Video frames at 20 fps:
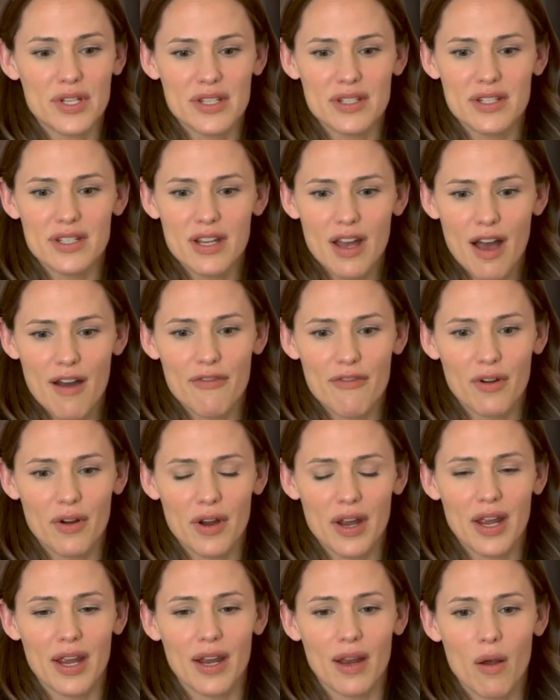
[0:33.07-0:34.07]

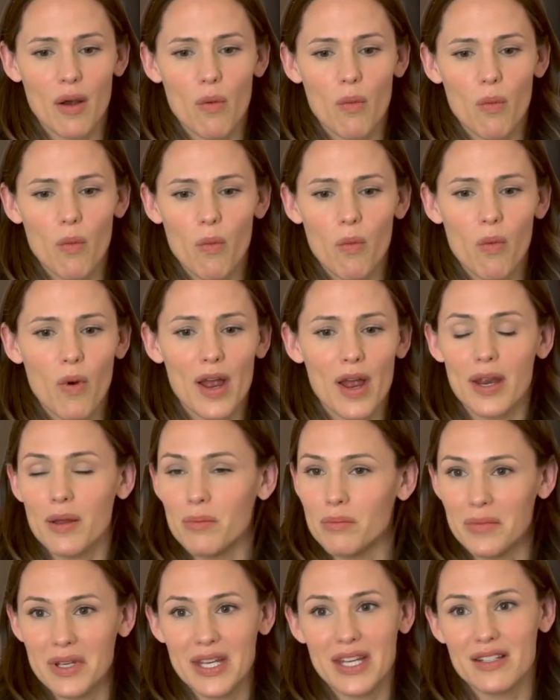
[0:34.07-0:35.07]
discovering what
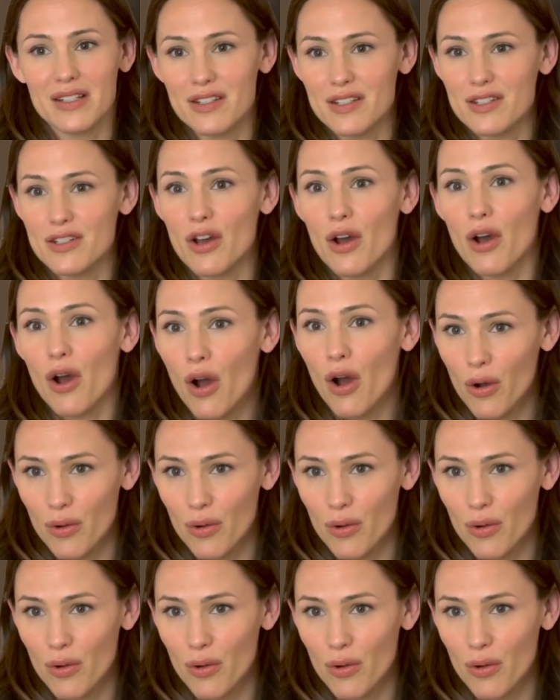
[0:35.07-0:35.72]
it means to